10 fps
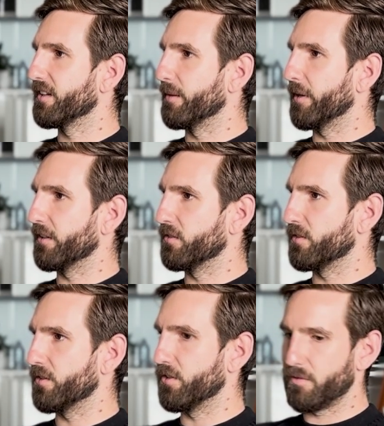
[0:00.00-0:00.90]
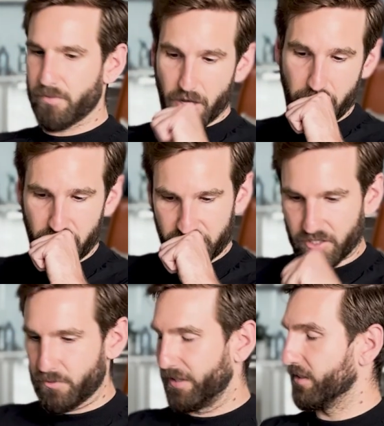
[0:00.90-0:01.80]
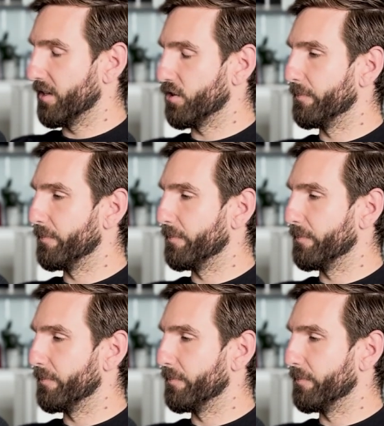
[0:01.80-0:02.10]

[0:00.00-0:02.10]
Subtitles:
When they make the decision. Decision.